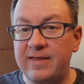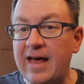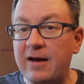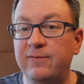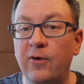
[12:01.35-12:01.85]

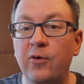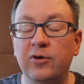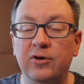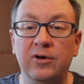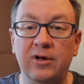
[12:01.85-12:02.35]
that
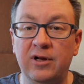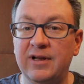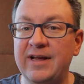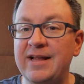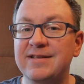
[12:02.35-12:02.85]

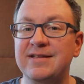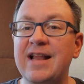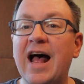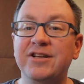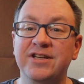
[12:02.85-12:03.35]
vocal, it's
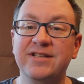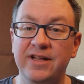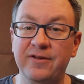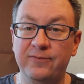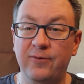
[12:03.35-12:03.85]
not just
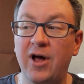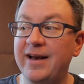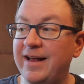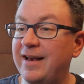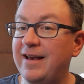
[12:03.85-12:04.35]
in the
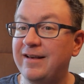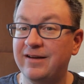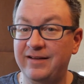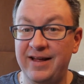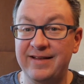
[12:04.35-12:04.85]
front,
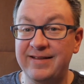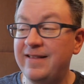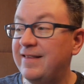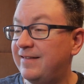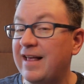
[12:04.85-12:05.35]
it's
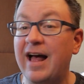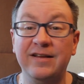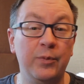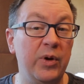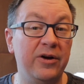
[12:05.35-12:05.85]
in the
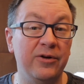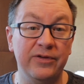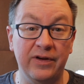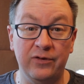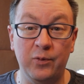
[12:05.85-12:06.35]
side
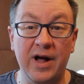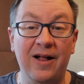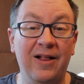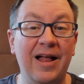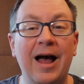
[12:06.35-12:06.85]
speakers as
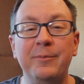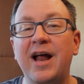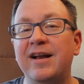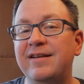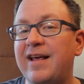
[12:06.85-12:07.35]
well. I'm
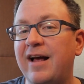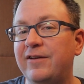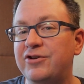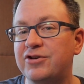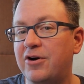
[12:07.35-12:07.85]
not
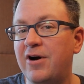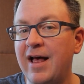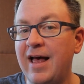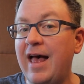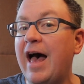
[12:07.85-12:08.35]
exactly sure
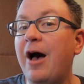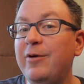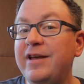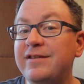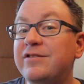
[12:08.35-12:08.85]
how
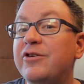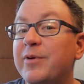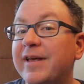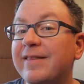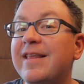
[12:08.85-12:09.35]
he's
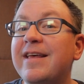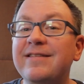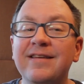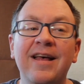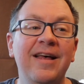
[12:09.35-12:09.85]
doing
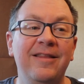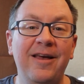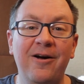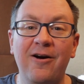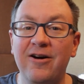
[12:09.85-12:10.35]
this.
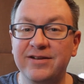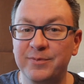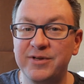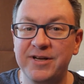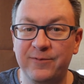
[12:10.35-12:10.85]
There are
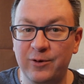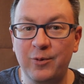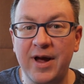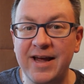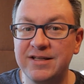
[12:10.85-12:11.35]
some
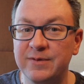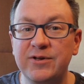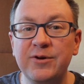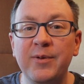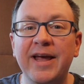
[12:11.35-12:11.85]
different ways of
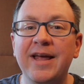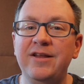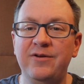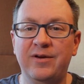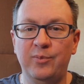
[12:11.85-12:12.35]
doing
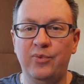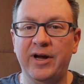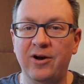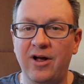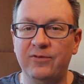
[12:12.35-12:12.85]
it. You can
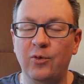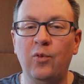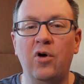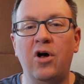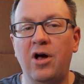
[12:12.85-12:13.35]
bring it off the
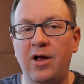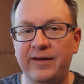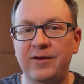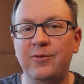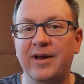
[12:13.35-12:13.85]

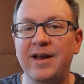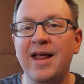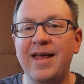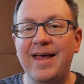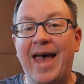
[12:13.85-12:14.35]
wall. You can
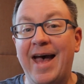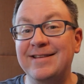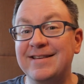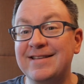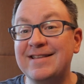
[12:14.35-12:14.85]

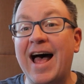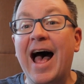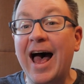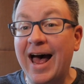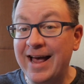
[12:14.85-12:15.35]
add
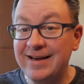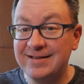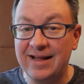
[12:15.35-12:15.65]
size.